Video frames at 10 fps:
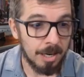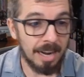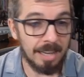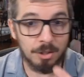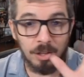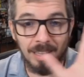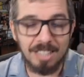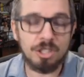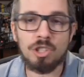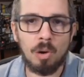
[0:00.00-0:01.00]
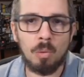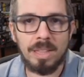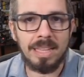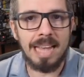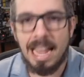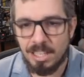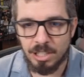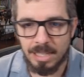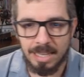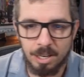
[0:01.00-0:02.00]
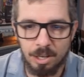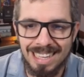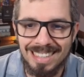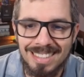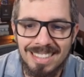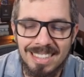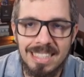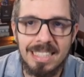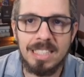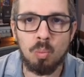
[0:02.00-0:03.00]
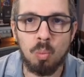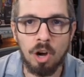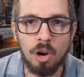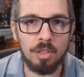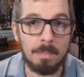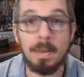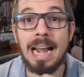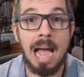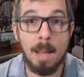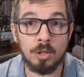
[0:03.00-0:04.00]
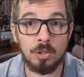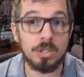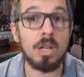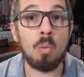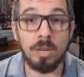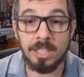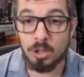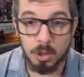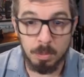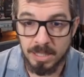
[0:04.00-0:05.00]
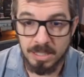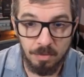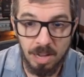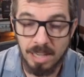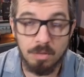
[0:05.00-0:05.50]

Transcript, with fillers: All right, so let's start with the agent here. Let's see what are the parameters that we need to specify.